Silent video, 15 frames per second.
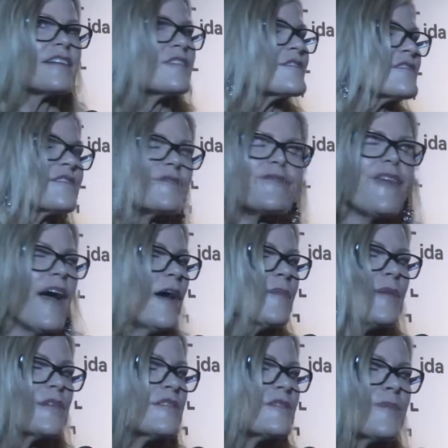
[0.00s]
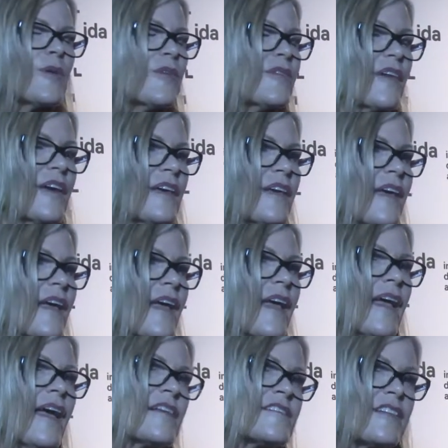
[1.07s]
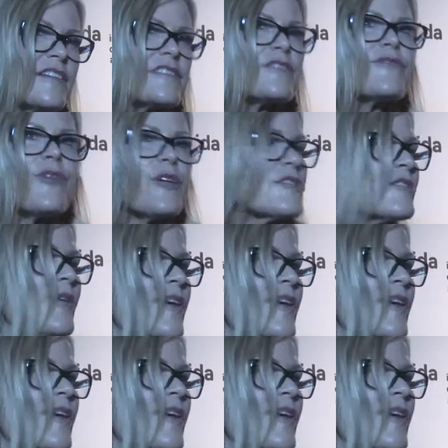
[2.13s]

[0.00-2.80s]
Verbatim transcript: it's a fabulous movie. And Citizenfour is